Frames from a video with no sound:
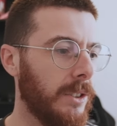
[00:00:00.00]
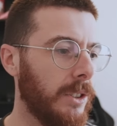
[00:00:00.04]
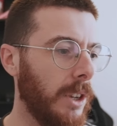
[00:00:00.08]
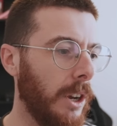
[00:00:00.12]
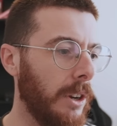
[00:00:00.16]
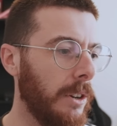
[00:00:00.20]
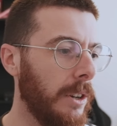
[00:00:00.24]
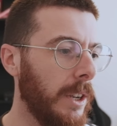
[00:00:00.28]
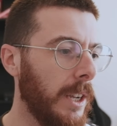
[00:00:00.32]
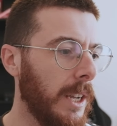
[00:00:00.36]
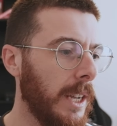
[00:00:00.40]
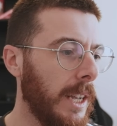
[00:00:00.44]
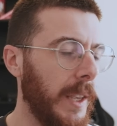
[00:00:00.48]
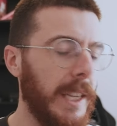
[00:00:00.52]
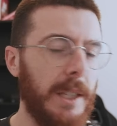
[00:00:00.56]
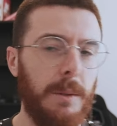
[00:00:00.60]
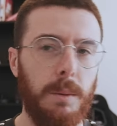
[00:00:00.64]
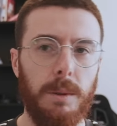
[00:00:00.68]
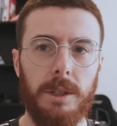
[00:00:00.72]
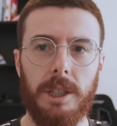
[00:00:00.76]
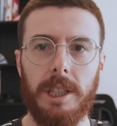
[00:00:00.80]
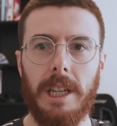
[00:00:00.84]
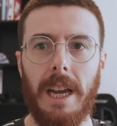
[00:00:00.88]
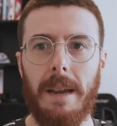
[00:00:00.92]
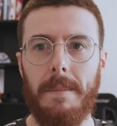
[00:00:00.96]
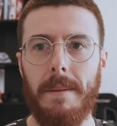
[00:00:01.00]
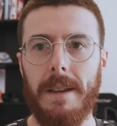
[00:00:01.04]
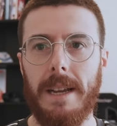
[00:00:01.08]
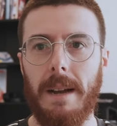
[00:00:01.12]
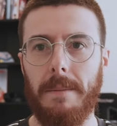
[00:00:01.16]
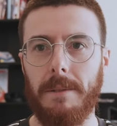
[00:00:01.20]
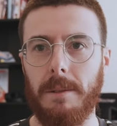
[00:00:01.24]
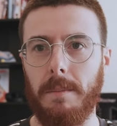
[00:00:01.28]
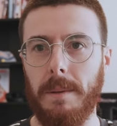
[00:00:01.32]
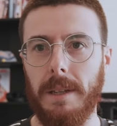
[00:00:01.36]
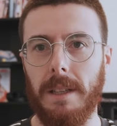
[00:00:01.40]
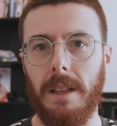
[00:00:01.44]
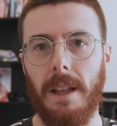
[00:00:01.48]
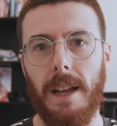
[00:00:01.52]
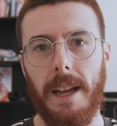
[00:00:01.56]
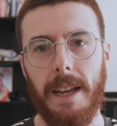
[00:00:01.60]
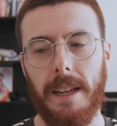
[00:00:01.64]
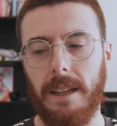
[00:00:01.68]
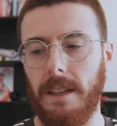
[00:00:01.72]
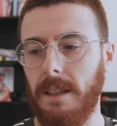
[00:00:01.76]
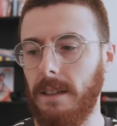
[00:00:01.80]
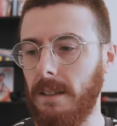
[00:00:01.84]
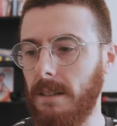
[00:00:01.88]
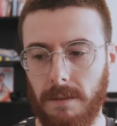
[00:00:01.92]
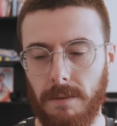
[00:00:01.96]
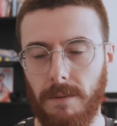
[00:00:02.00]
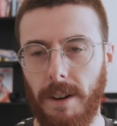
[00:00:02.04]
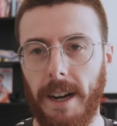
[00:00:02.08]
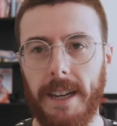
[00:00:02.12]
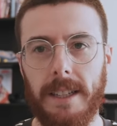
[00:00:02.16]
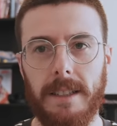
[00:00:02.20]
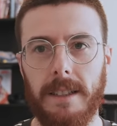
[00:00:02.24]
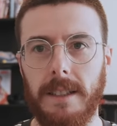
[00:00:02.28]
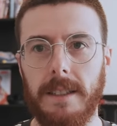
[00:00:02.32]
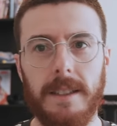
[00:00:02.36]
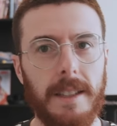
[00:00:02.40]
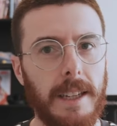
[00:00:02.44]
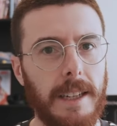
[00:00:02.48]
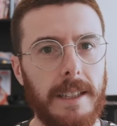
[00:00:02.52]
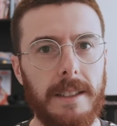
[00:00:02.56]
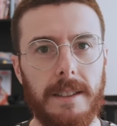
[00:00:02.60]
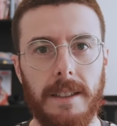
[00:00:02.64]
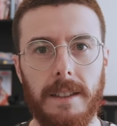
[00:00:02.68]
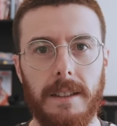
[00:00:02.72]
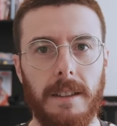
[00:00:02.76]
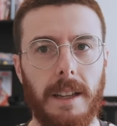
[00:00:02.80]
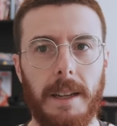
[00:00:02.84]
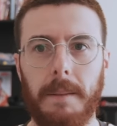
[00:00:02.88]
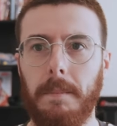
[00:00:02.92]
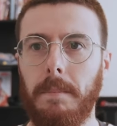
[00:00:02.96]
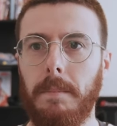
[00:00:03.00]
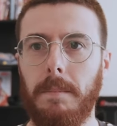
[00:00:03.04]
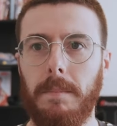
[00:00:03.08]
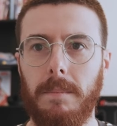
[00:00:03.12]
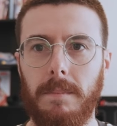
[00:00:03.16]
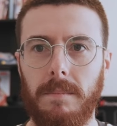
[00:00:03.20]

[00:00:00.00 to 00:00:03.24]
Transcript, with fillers: So this was shaping up to be like race of the season, like